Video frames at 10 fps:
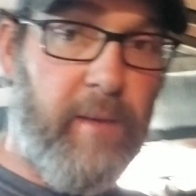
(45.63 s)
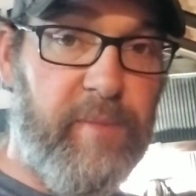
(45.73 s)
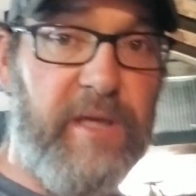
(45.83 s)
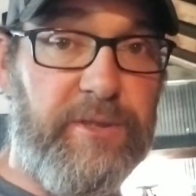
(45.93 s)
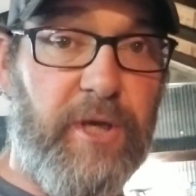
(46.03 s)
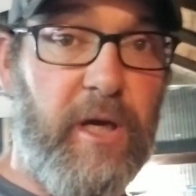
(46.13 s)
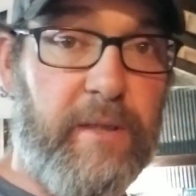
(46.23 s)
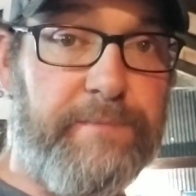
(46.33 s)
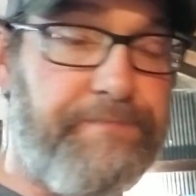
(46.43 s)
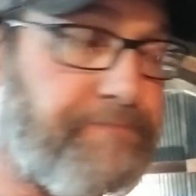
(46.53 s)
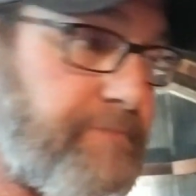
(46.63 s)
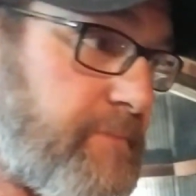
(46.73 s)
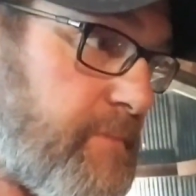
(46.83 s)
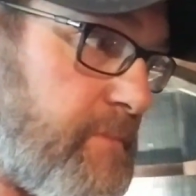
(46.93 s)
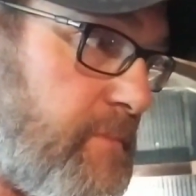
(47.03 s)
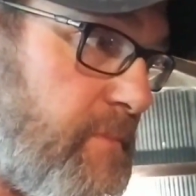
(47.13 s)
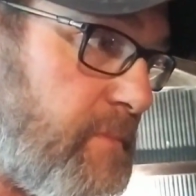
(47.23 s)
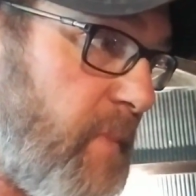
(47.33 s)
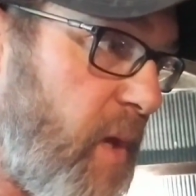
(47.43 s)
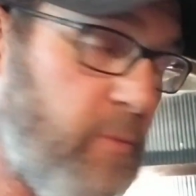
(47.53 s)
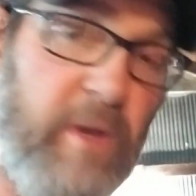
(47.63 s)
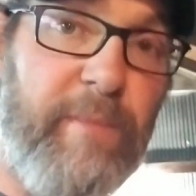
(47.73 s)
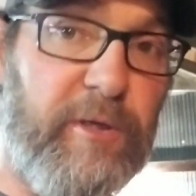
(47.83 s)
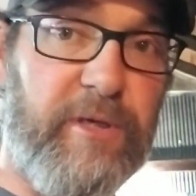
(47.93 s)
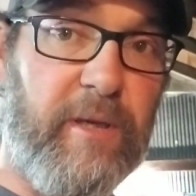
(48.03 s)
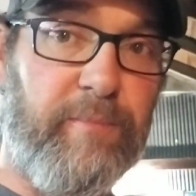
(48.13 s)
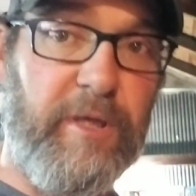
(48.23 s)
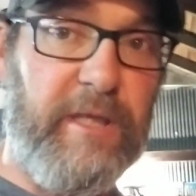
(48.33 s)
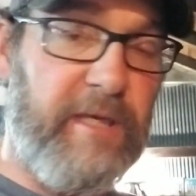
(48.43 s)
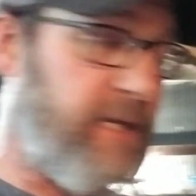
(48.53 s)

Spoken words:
being junk. Rebuilt it completely in